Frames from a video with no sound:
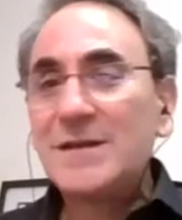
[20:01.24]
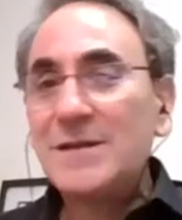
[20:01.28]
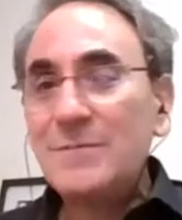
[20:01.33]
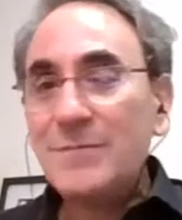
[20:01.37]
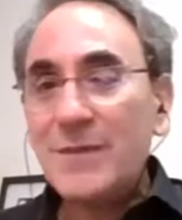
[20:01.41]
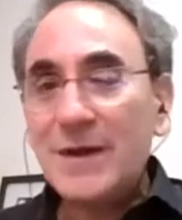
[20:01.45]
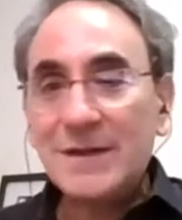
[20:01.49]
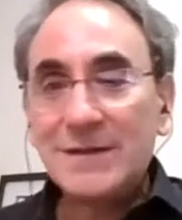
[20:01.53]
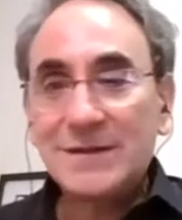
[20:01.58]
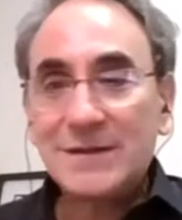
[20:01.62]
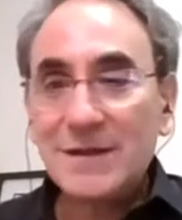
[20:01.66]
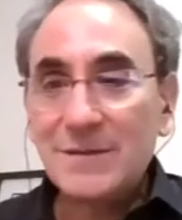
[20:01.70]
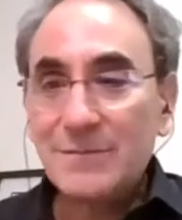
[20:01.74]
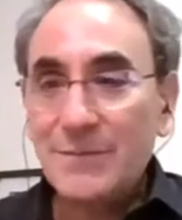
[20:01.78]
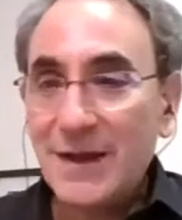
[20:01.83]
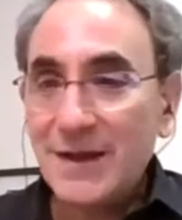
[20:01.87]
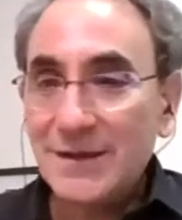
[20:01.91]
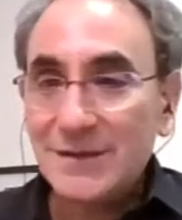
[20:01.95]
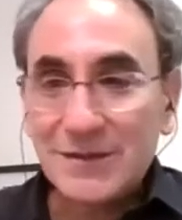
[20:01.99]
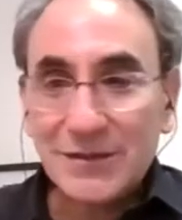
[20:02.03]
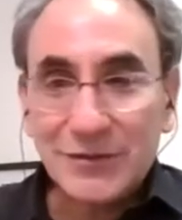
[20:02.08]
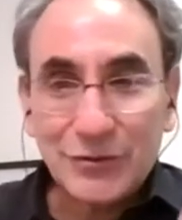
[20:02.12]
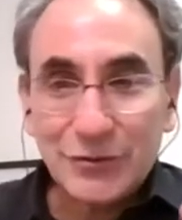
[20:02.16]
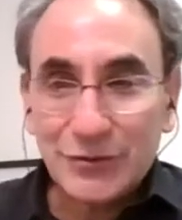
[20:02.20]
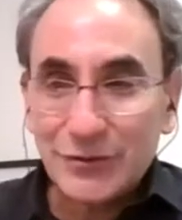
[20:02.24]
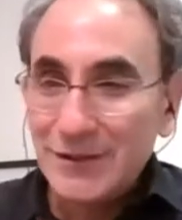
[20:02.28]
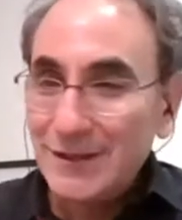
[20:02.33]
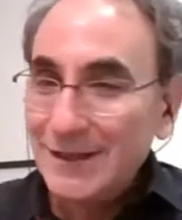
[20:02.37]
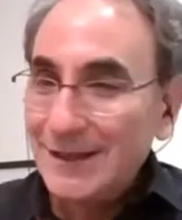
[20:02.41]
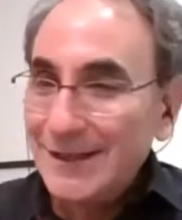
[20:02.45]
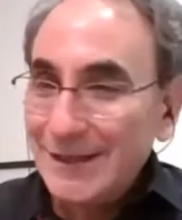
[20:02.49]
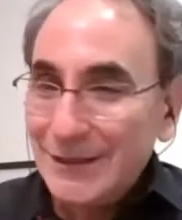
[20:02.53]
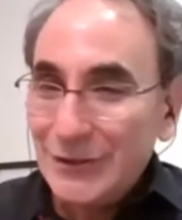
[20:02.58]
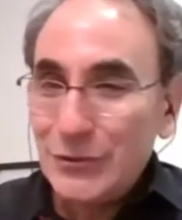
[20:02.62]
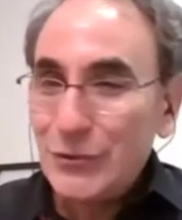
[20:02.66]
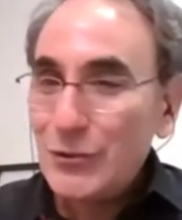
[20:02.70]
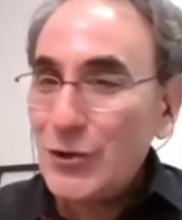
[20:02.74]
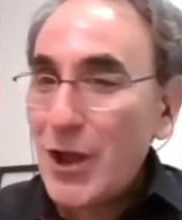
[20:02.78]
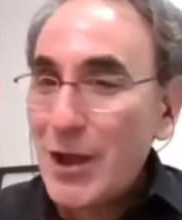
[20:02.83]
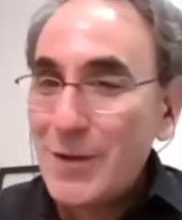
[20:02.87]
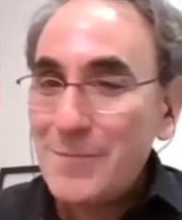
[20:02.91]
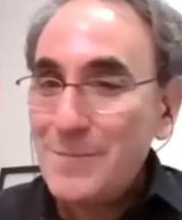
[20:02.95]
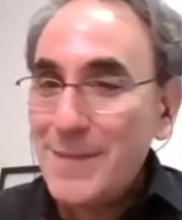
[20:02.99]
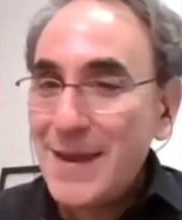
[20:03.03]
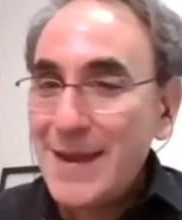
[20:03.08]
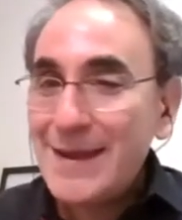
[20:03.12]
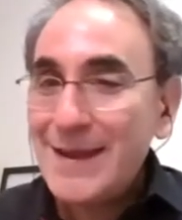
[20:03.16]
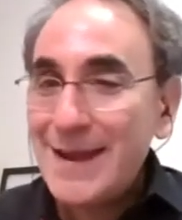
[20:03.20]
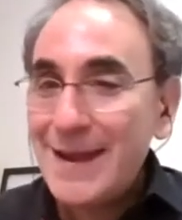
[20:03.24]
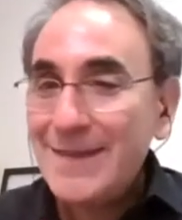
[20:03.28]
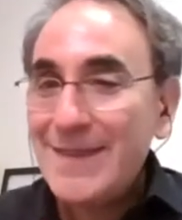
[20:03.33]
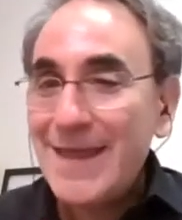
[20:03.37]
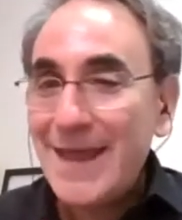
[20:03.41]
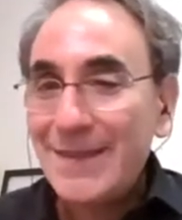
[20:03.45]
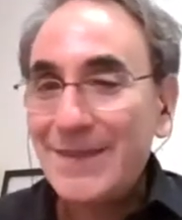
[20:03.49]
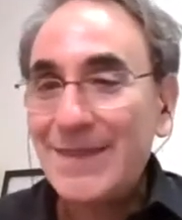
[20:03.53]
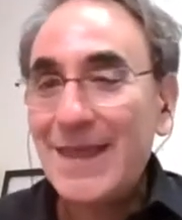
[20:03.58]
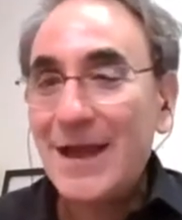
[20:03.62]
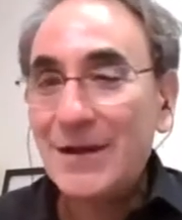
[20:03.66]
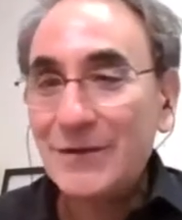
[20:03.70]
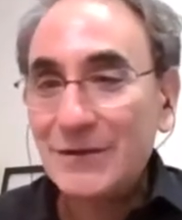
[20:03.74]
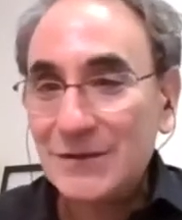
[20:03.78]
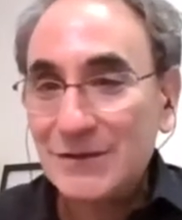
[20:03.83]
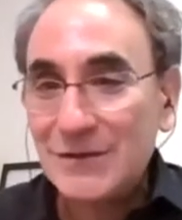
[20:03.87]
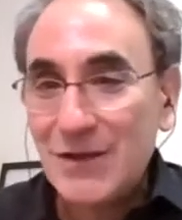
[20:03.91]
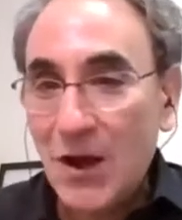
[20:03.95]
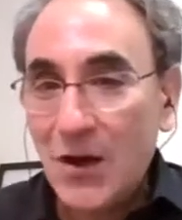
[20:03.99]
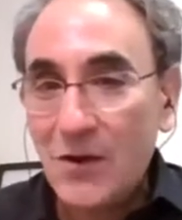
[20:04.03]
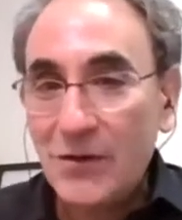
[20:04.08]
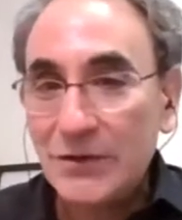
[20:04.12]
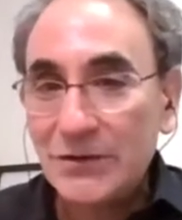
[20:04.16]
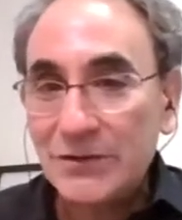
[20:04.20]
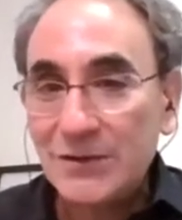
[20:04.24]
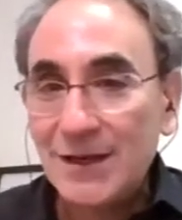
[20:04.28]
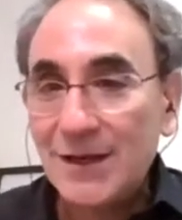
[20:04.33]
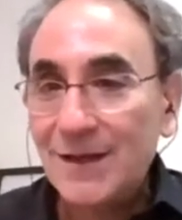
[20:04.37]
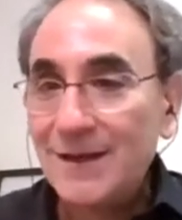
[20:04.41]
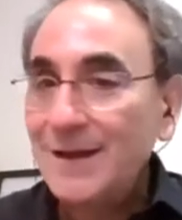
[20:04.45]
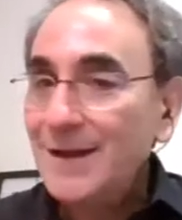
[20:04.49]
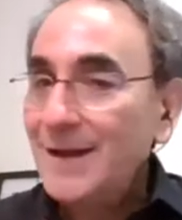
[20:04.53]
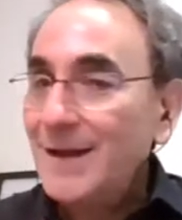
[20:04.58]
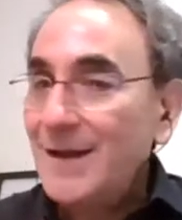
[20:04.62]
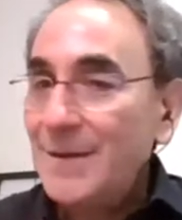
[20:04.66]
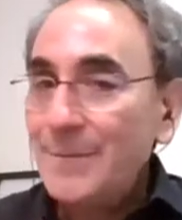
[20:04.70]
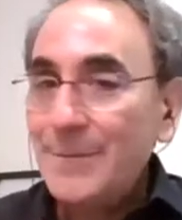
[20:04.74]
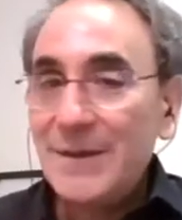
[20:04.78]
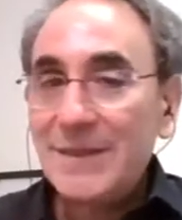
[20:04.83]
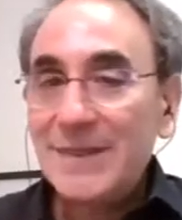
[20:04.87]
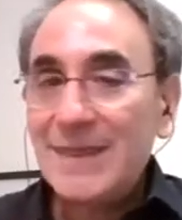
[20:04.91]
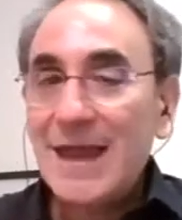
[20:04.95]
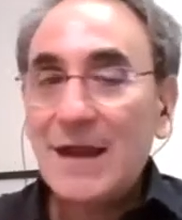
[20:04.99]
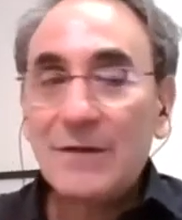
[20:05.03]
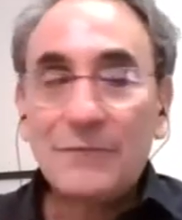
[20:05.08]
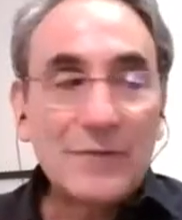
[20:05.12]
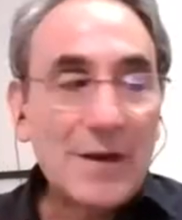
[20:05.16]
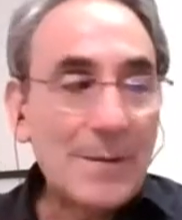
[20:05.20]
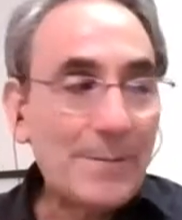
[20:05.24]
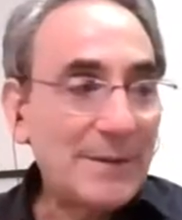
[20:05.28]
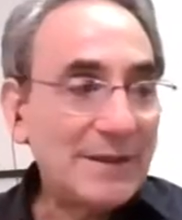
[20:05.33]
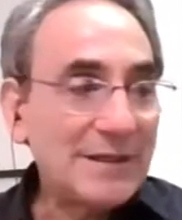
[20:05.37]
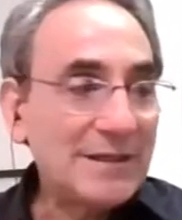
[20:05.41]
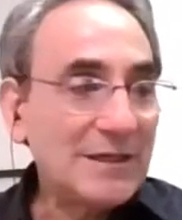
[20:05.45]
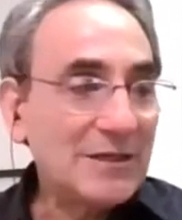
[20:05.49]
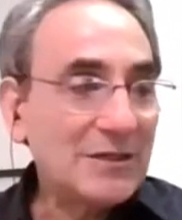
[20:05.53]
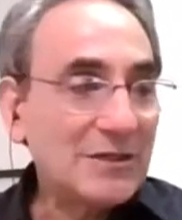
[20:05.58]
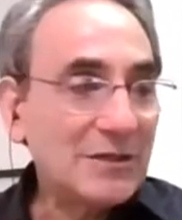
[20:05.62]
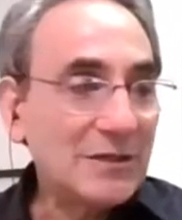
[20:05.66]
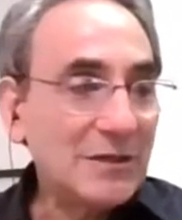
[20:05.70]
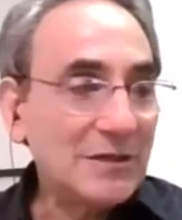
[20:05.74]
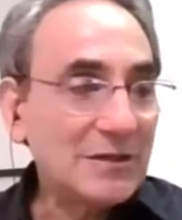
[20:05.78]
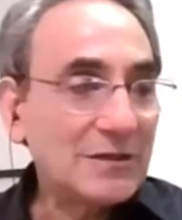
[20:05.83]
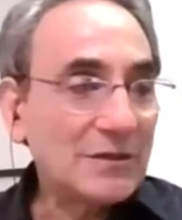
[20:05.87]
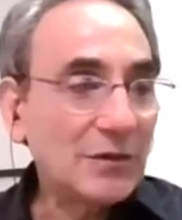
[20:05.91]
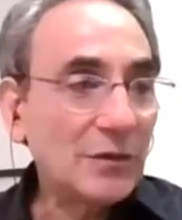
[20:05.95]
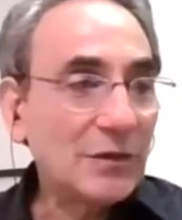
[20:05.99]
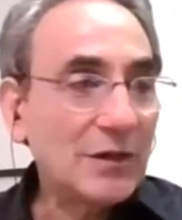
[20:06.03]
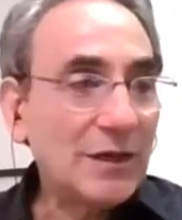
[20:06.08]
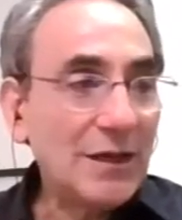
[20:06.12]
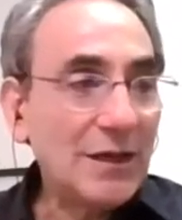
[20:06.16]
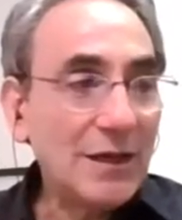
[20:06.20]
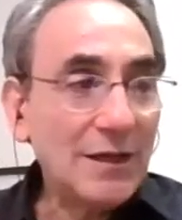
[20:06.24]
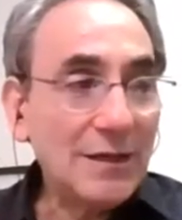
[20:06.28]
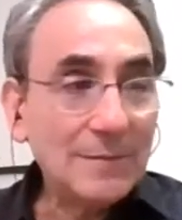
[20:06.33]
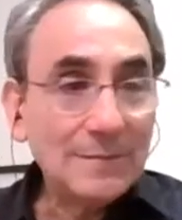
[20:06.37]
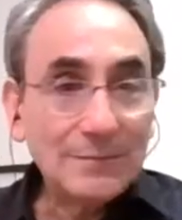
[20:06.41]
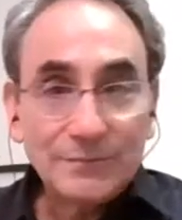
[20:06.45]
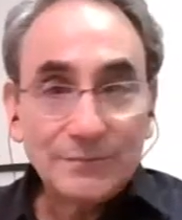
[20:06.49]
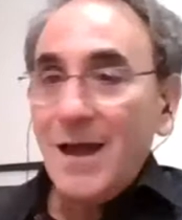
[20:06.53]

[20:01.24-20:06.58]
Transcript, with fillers: months and months, and you're you're not making that one thousand dollars yet. But that repetition is so key.